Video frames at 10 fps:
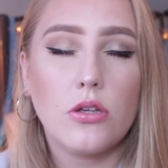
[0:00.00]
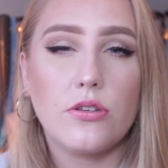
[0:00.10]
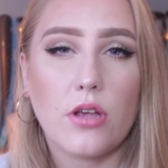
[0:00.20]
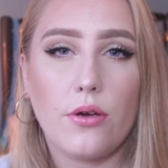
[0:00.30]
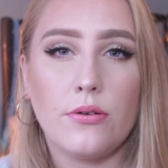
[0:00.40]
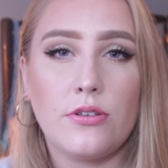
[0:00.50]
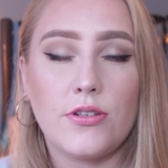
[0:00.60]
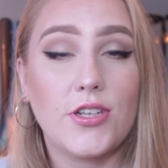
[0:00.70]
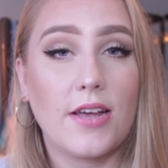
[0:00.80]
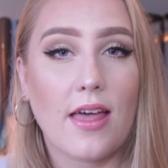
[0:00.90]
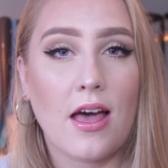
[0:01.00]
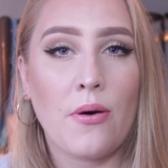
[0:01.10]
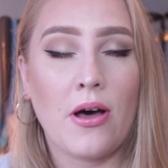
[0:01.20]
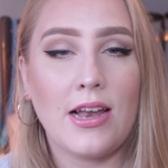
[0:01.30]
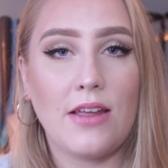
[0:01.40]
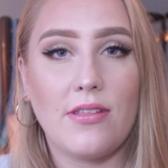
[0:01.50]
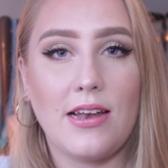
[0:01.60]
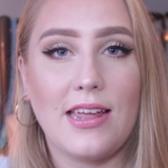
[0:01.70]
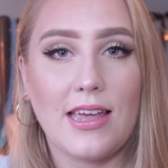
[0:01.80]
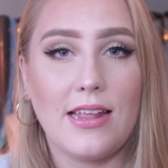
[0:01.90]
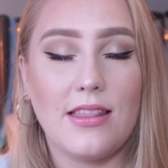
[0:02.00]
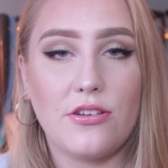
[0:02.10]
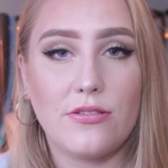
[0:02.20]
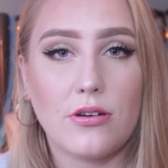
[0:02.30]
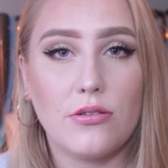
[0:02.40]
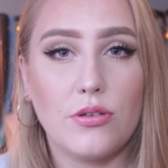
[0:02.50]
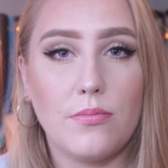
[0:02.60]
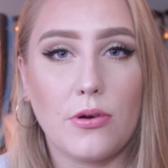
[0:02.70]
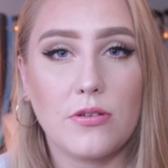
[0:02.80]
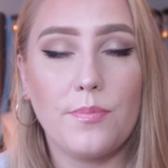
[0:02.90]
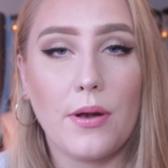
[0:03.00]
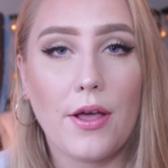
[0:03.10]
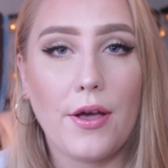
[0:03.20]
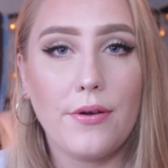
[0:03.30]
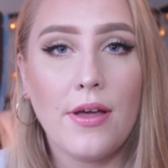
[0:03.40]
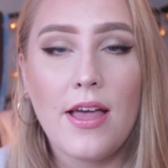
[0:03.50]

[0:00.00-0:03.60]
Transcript: So do check that out, I'll leave the link in the description box below.